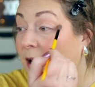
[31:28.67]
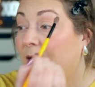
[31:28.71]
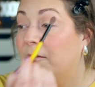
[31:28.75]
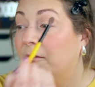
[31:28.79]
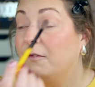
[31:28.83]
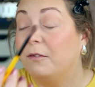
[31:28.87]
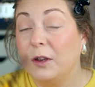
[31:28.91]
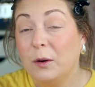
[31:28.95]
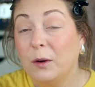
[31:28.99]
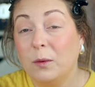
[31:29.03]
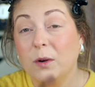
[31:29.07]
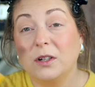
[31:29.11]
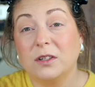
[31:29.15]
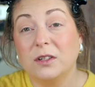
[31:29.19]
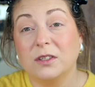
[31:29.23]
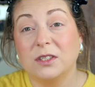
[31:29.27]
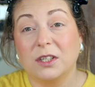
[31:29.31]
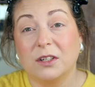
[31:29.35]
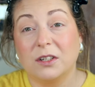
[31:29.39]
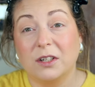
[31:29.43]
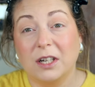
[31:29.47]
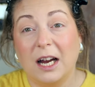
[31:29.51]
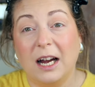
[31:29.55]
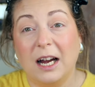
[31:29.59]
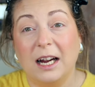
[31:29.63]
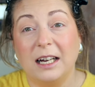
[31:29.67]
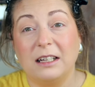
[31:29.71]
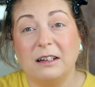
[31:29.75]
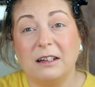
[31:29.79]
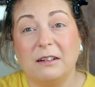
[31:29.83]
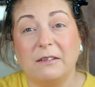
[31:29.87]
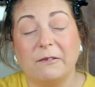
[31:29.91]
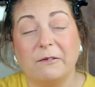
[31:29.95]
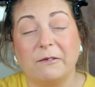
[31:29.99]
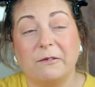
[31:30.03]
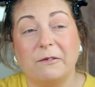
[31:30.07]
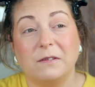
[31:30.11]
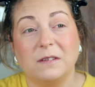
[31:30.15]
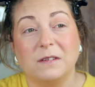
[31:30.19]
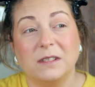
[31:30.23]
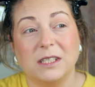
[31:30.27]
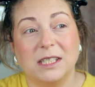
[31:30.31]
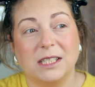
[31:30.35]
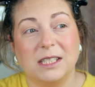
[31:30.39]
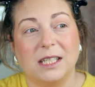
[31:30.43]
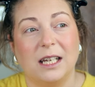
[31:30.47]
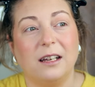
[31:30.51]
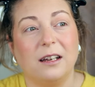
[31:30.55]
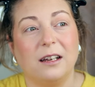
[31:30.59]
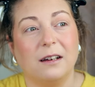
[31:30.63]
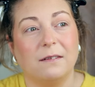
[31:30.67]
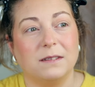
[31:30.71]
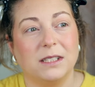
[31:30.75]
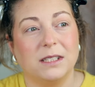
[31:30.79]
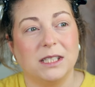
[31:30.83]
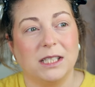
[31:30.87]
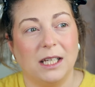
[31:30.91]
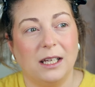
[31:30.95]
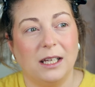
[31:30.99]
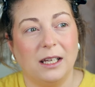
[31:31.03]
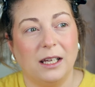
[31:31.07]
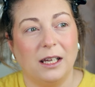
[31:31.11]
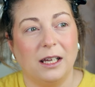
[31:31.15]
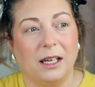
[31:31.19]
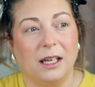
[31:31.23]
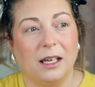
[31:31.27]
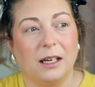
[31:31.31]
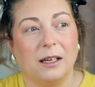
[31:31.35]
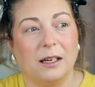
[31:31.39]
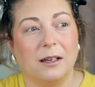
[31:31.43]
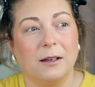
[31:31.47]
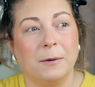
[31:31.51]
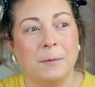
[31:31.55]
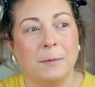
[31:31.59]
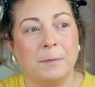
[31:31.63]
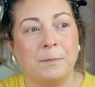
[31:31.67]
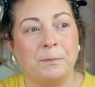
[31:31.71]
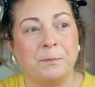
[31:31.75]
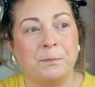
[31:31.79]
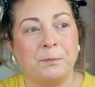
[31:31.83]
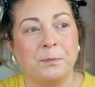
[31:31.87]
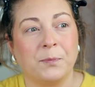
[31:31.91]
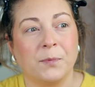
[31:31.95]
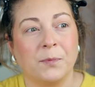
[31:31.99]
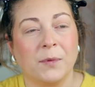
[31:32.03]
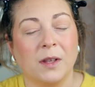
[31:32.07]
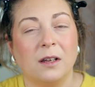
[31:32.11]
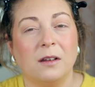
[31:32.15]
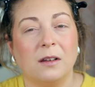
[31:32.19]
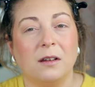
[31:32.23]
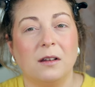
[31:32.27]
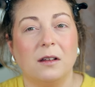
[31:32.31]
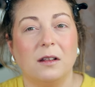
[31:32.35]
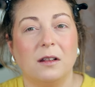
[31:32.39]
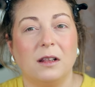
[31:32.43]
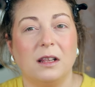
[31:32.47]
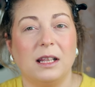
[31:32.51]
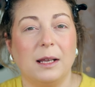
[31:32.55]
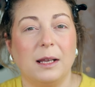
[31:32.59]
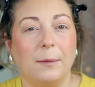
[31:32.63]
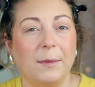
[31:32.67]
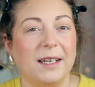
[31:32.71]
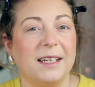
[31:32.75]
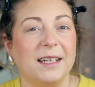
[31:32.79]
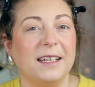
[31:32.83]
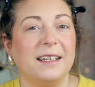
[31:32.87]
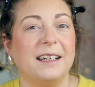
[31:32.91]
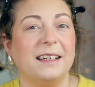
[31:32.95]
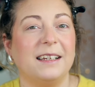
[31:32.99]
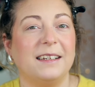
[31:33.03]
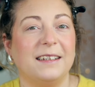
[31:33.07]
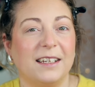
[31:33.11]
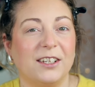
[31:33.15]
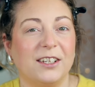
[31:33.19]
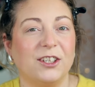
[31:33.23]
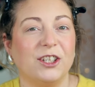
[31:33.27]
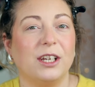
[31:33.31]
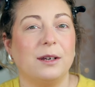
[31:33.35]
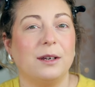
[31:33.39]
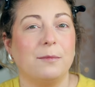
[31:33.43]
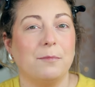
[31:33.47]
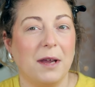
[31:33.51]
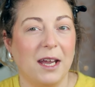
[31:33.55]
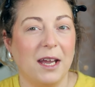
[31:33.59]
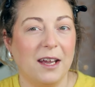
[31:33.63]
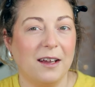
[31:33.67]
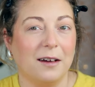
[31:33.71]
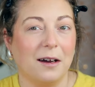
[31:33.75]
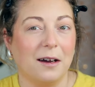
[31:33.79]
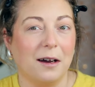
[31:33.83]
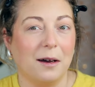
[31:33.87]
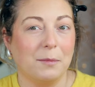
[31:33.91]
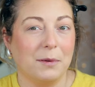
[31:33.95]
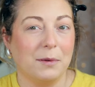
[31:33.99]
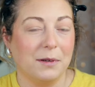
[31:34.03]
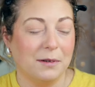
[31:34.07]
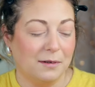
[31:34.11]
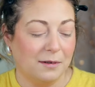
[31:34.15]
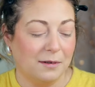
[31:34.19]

viewers are kind of sick of seeing limited edition makeup